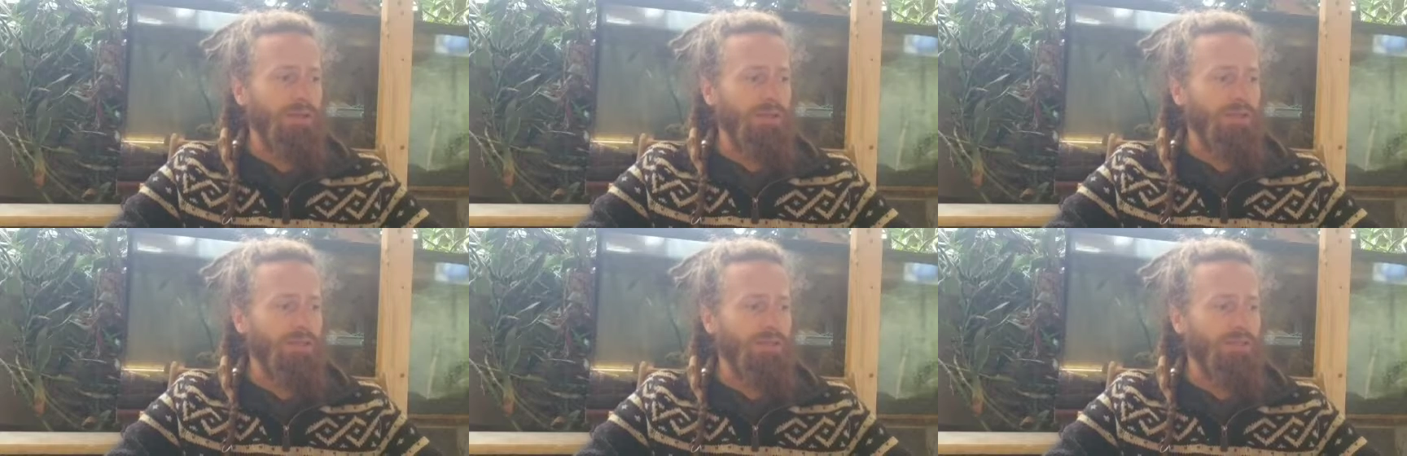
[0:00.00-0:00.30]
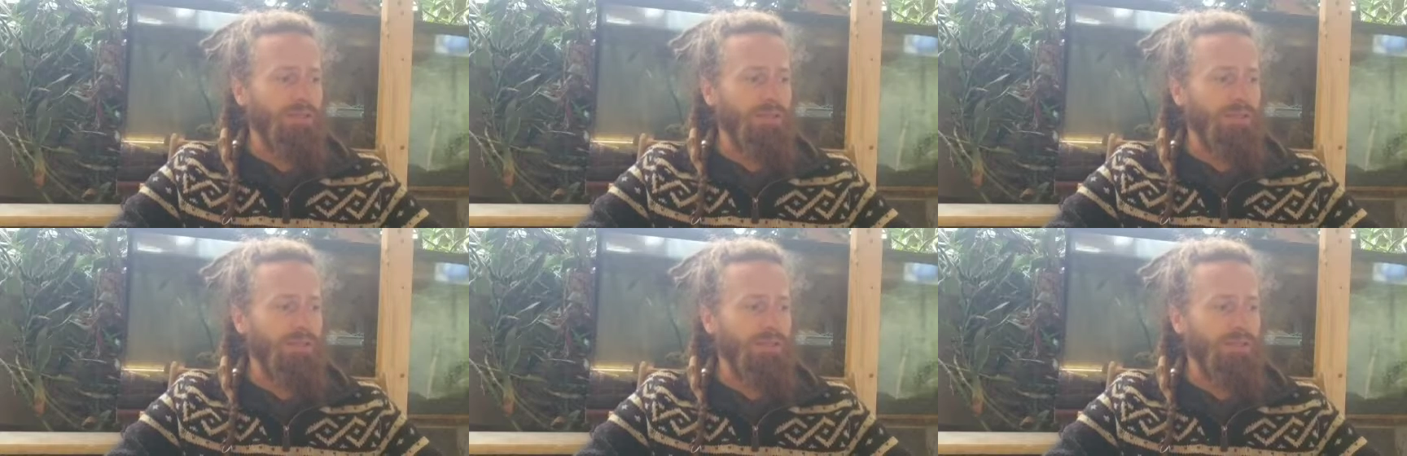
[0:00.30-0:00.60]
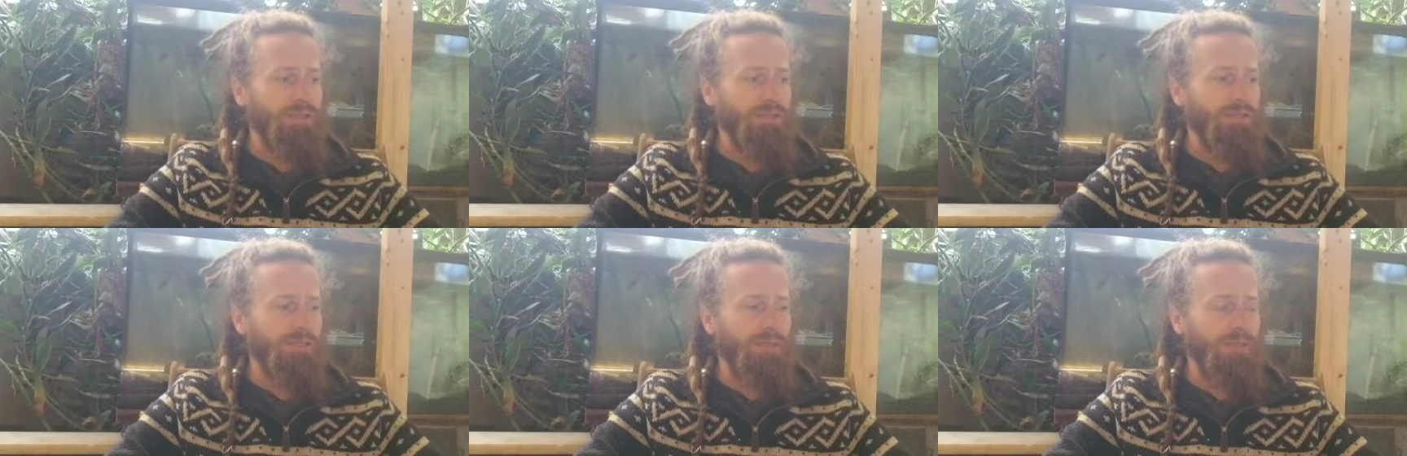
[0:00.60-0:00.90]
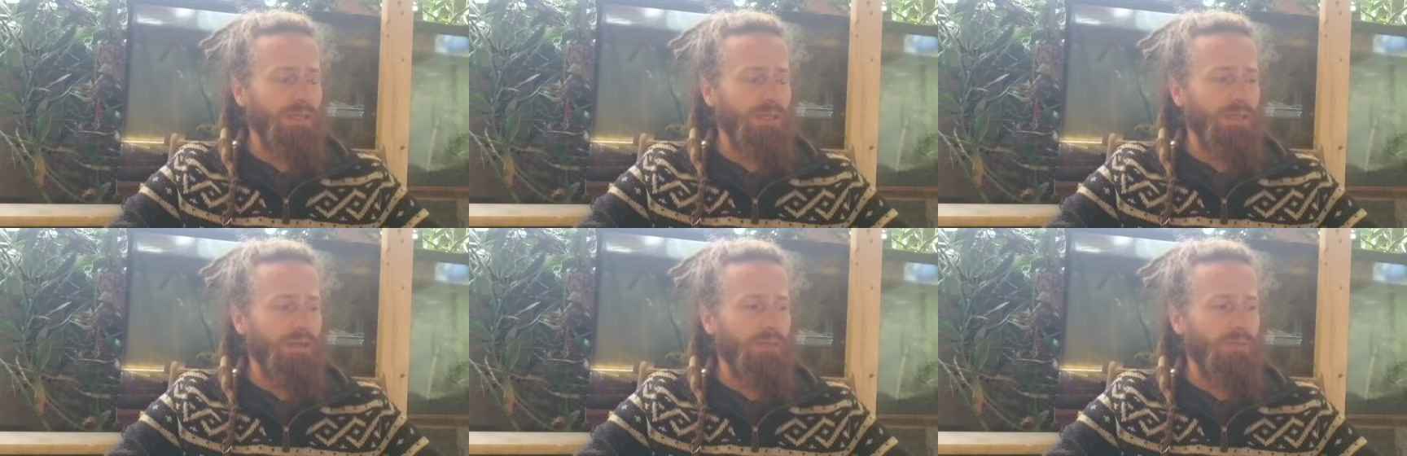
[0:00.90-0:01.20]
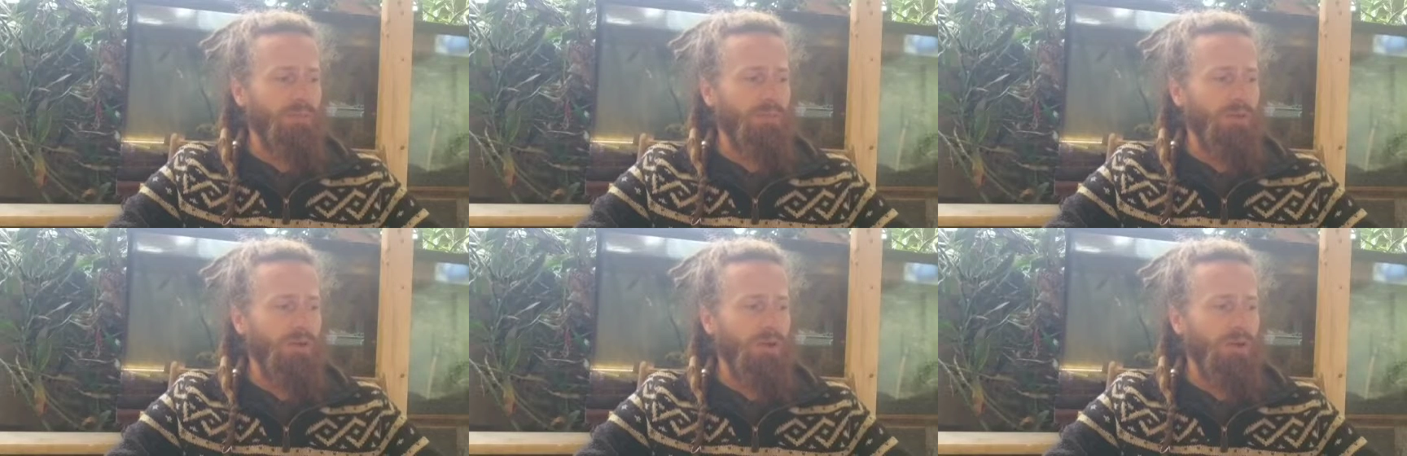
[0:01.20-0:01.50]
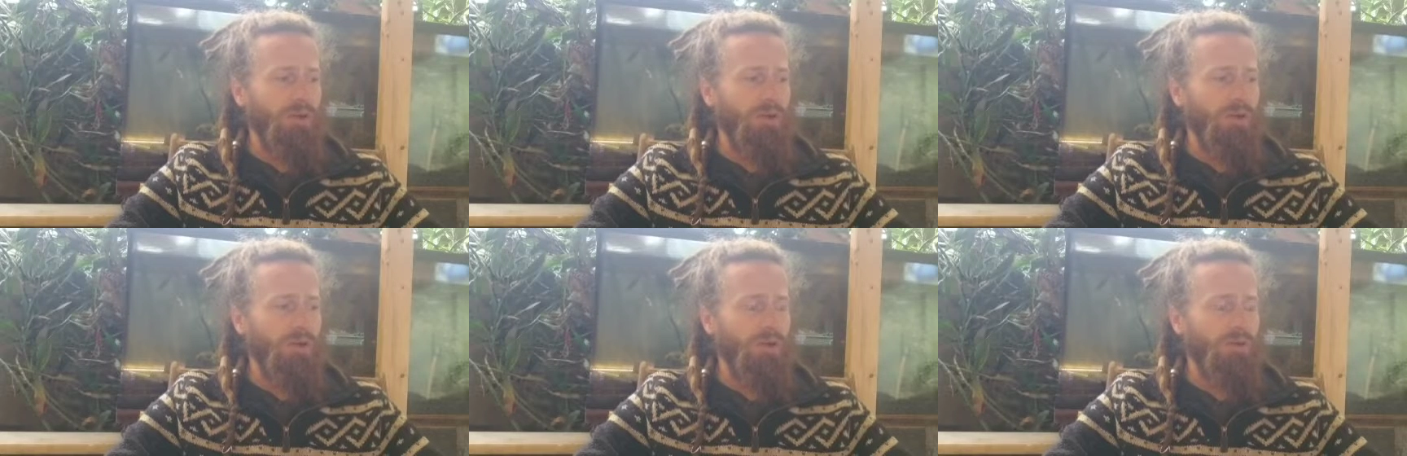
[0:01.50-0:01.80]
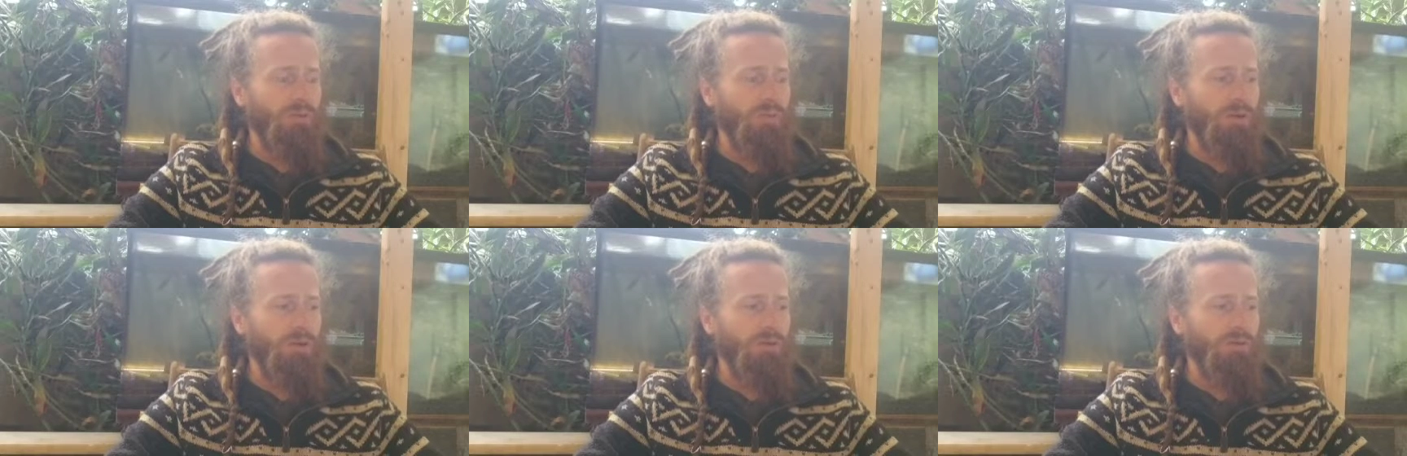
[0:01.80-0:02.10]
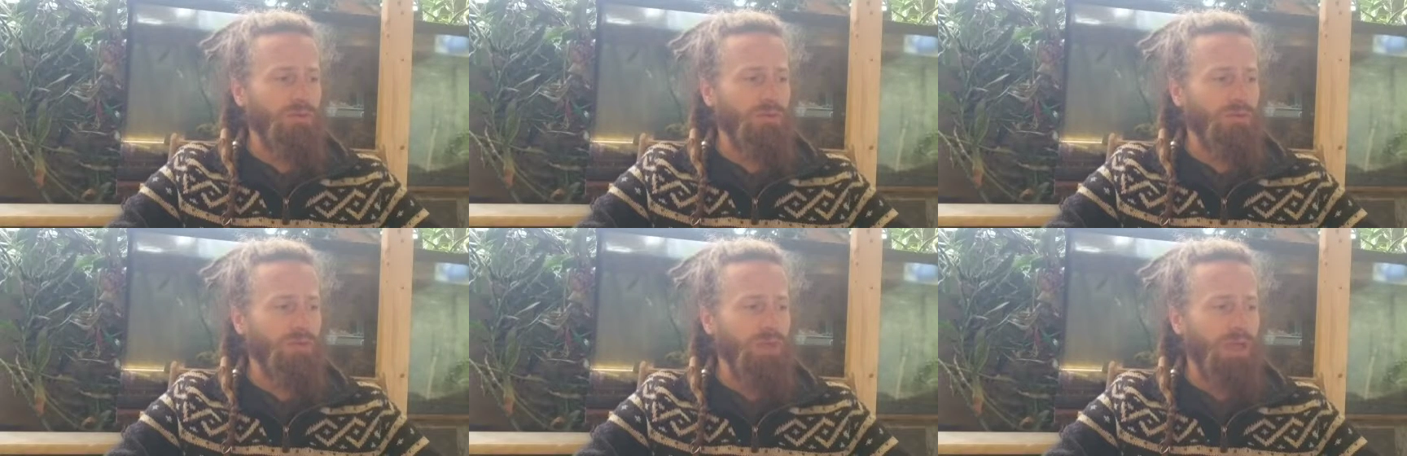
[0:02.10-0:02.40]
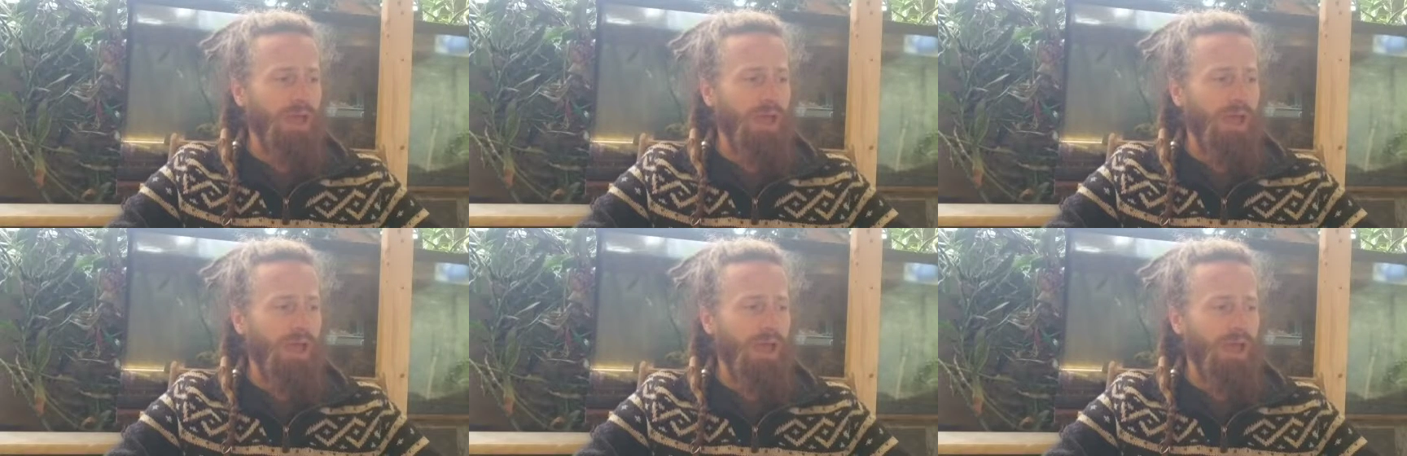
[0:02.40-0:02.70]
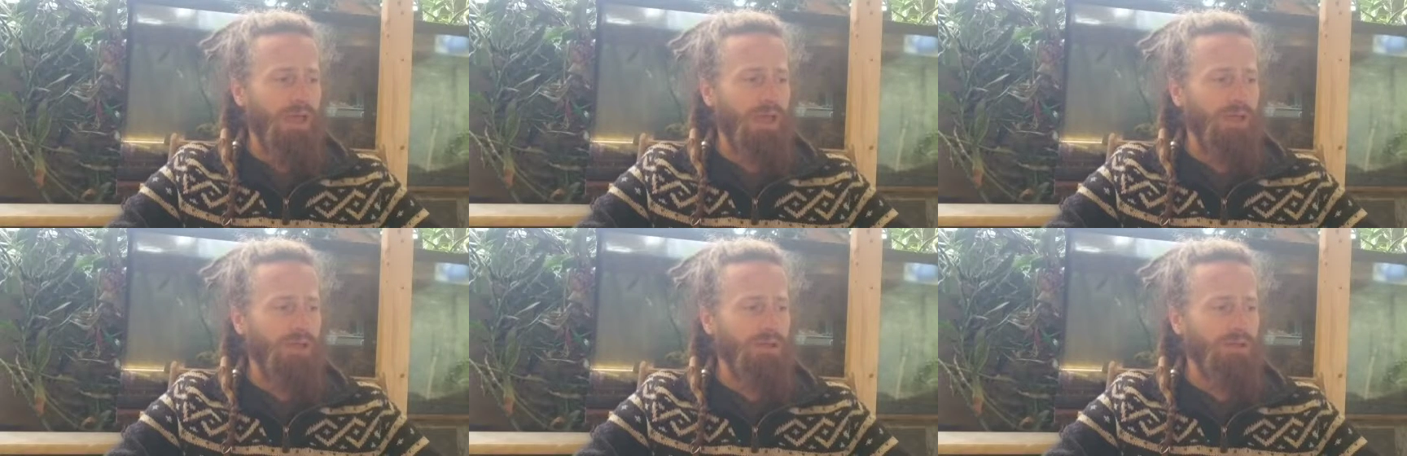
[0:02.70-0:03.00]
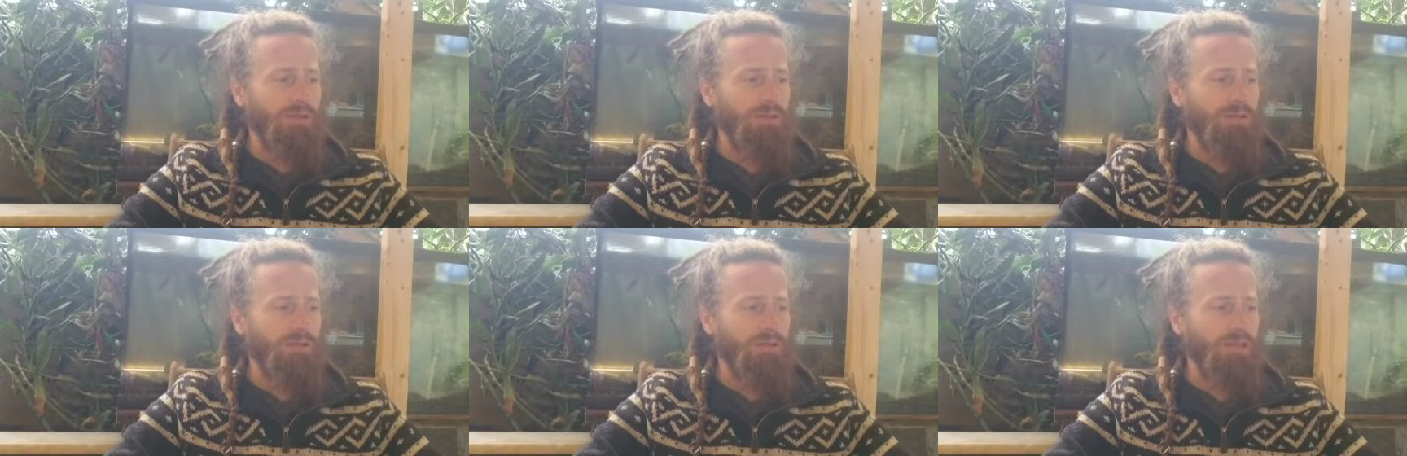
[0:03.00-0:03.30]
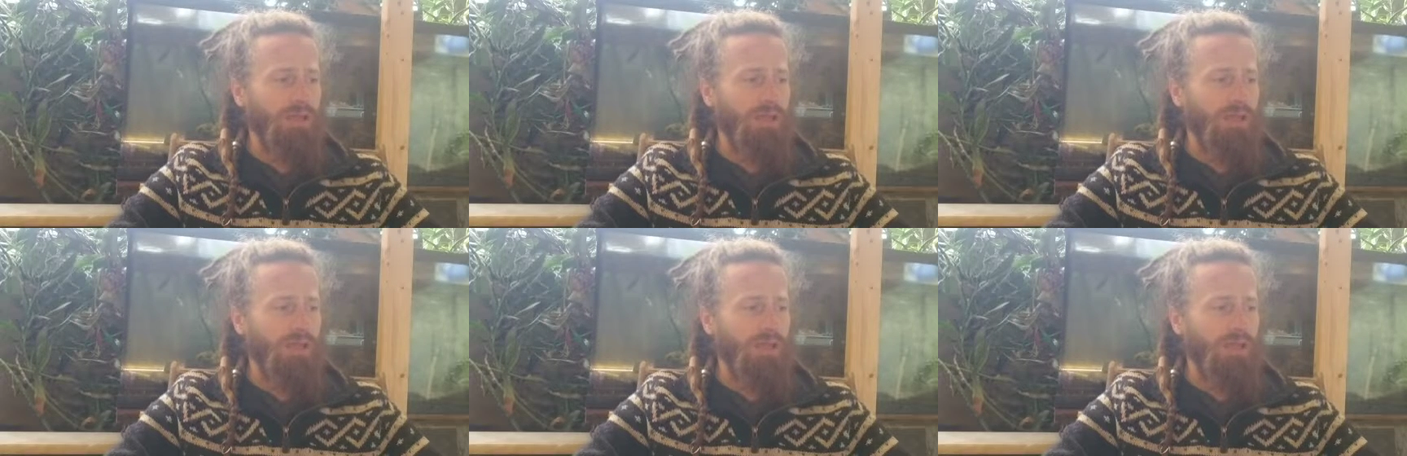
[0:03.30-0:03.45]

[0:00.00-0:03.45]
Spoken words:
sees him almost as